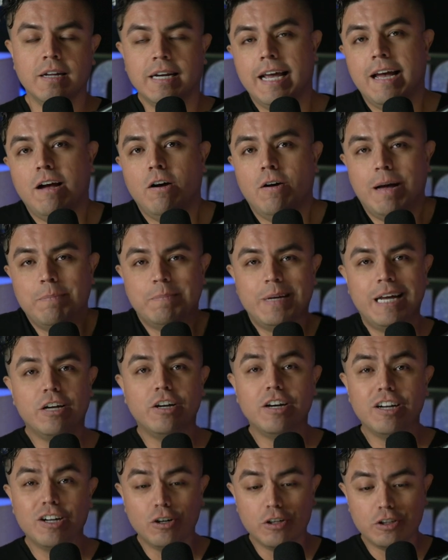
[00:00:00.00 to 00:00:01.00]
Now, I'm not
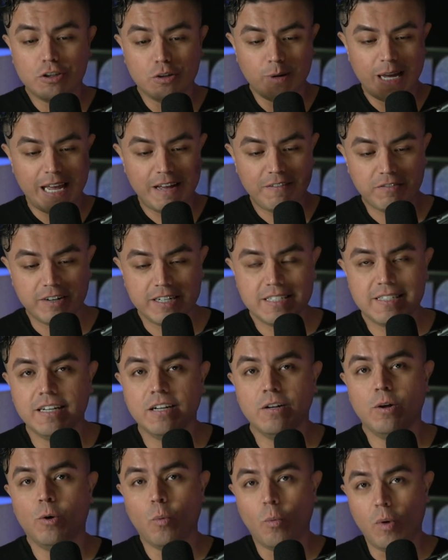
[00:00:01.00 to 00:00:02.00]
going to go through every
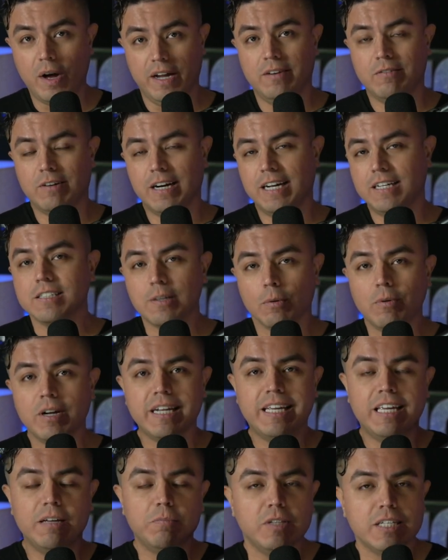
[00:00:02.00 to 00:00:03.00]
single one, right? Because I want to
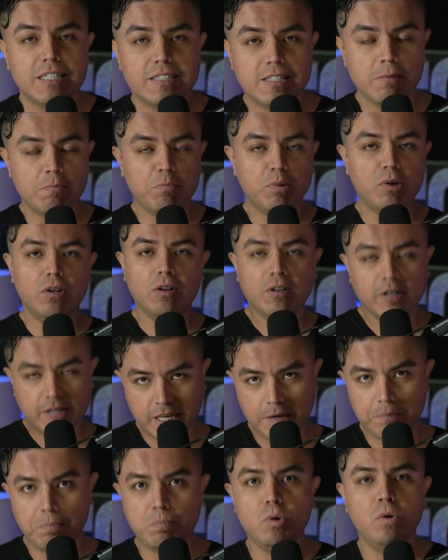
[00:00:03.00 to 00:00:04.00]
keep this simple,
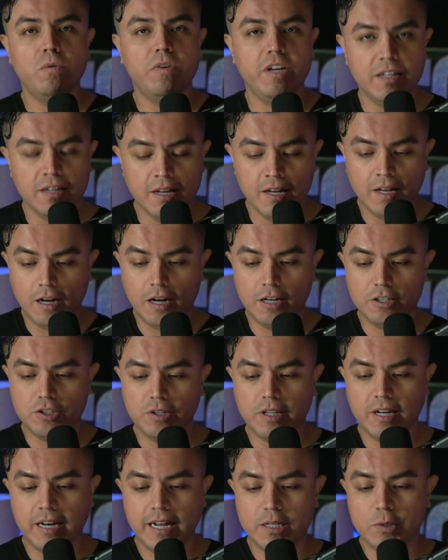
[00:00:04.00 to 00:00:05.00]
keep moving on to
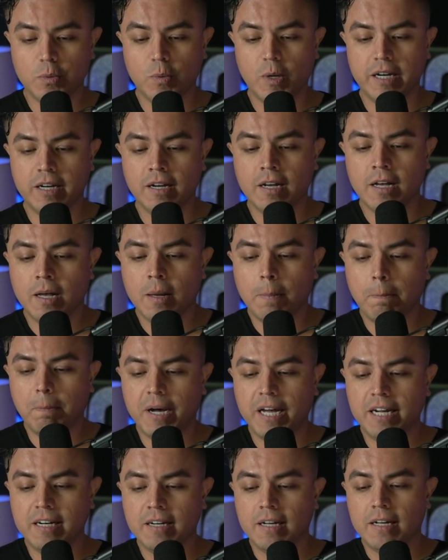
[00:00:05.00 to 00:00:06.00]
the next one.
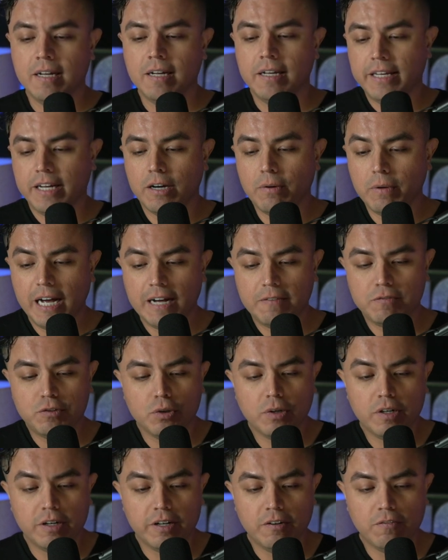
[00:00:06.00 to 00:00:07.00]
But here we have
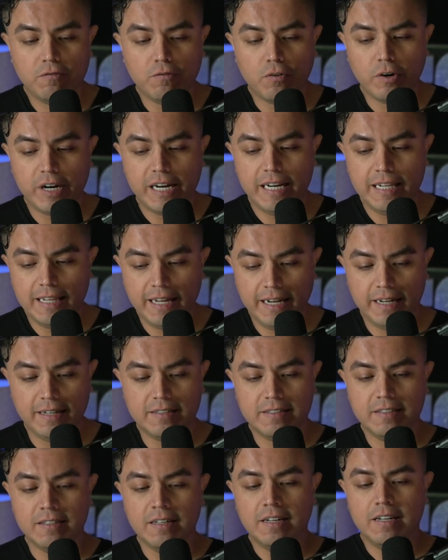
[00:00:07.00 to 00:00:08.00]
240
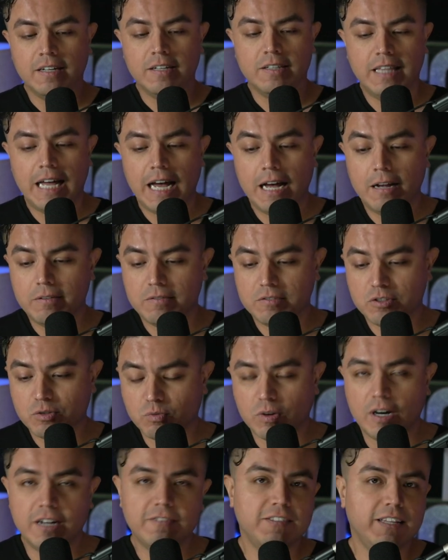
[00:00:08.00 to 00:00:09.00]
links. That's
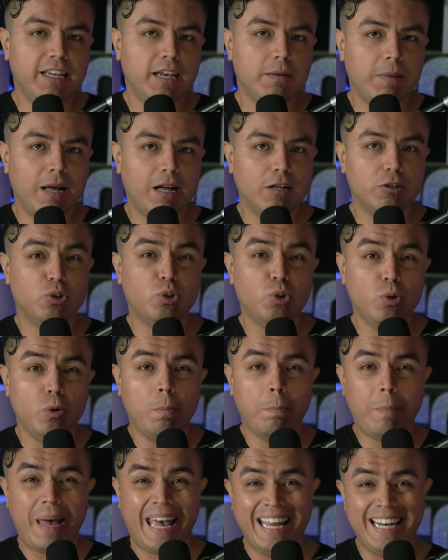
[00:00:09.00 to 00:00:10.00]
roughly about 2
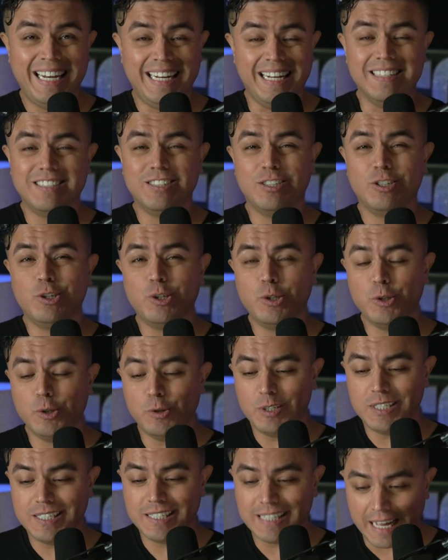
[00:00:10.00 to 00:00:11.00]
pennies,
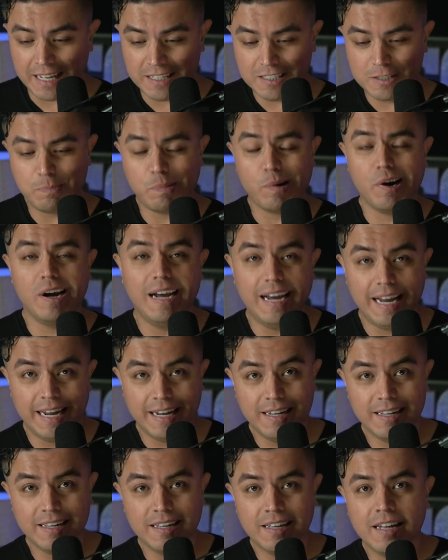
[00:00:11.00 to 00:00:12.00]
2 cents per
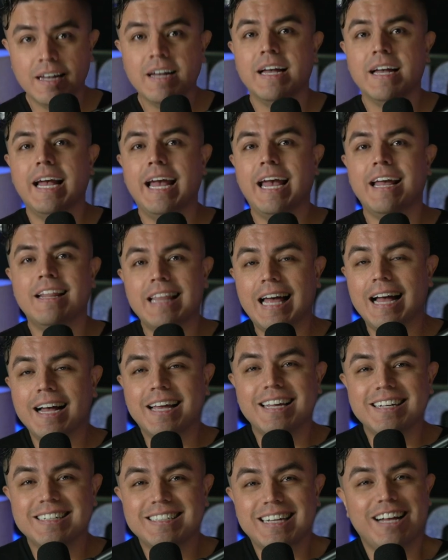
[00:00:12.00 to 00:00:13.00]
link. And that
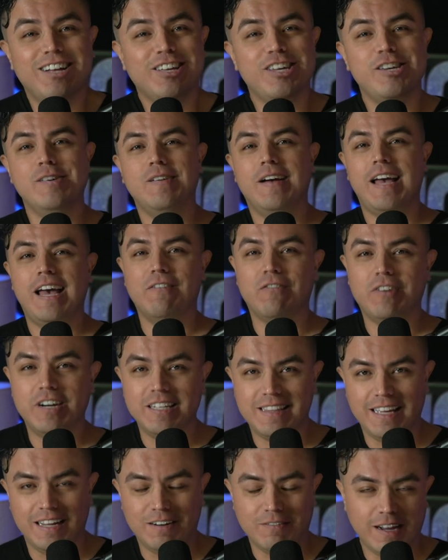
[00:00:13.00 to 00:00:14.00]
can tell you
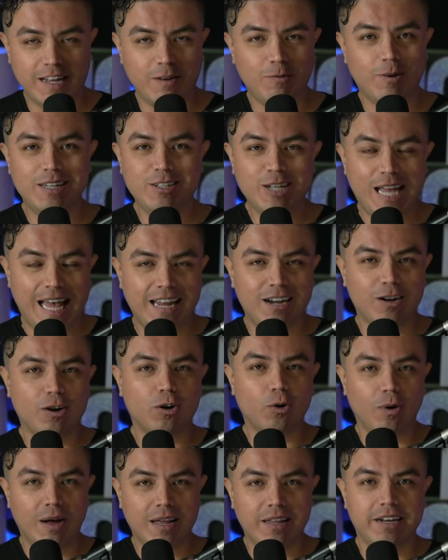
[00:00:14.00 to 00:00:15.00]
everything, right? What kind of
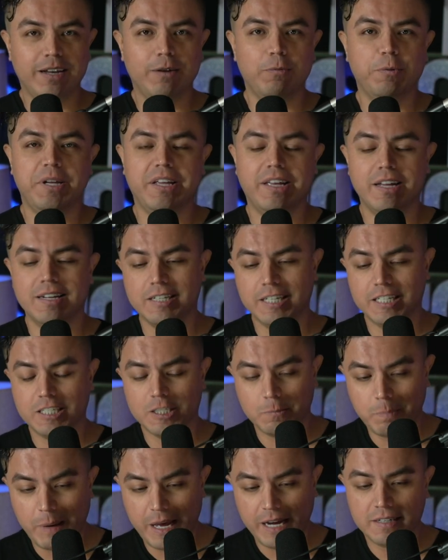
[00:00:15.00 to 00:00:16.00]
quality we can
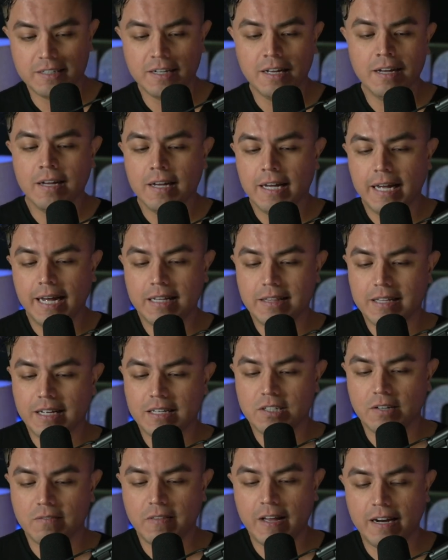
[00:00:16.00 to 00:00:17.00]
expect and
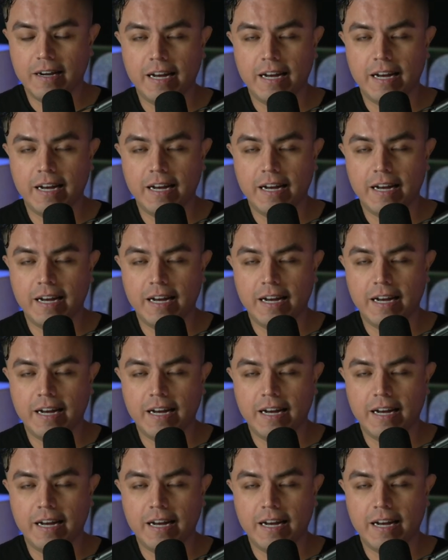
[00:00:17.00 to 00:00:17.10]
things of that